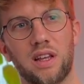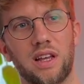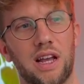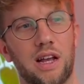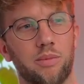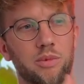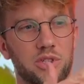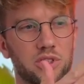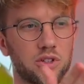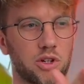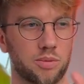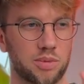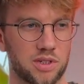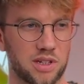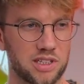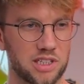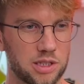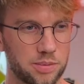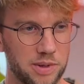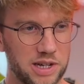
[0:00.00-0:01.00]
how much
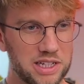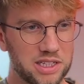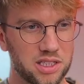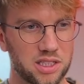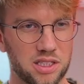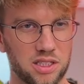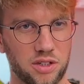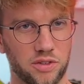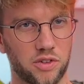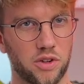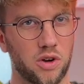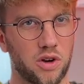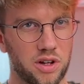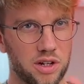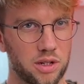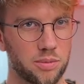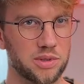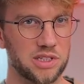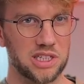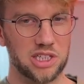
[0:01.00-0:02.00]
topside space you've got
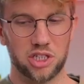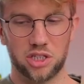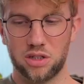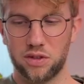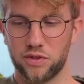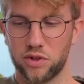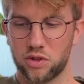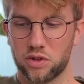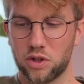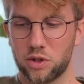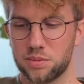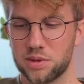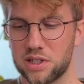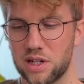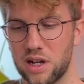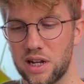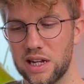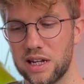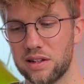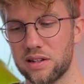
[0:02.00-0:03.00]
and the position of your
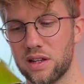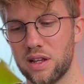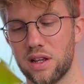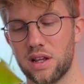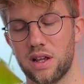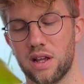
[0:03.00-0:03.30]
topside.